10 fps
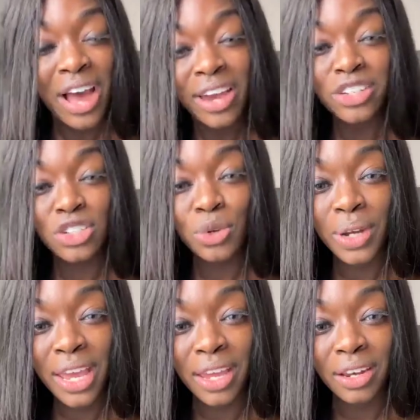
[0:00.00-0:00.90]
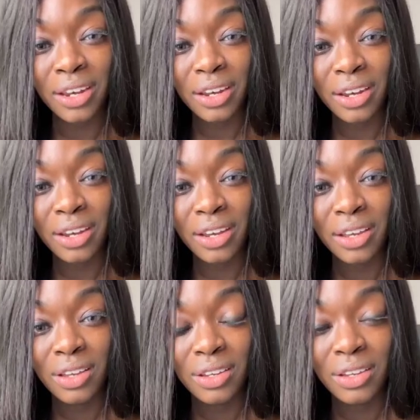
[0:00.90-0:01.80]
I've got to tune in.
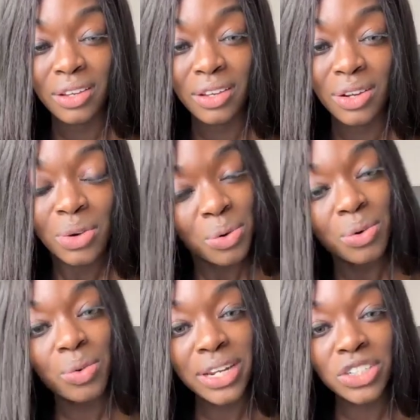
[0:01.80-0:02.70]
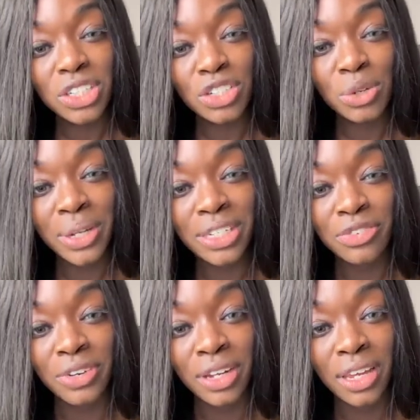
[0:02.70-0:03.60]
What is she doing
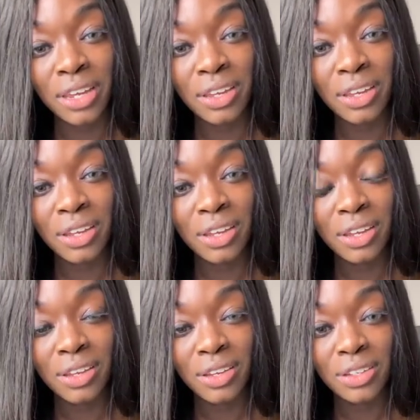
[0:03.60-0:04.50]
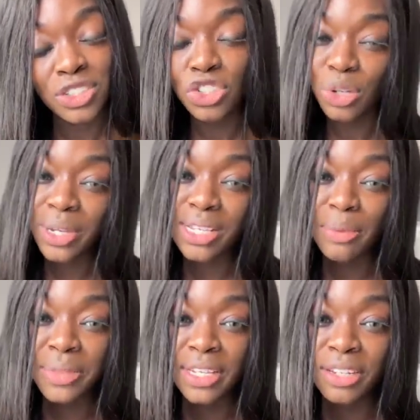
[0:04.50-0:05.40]
differently? She's doing
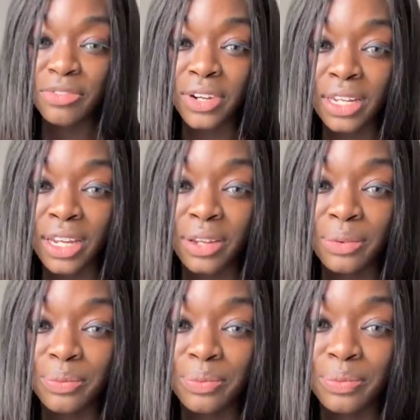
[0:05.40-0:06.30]
something differently.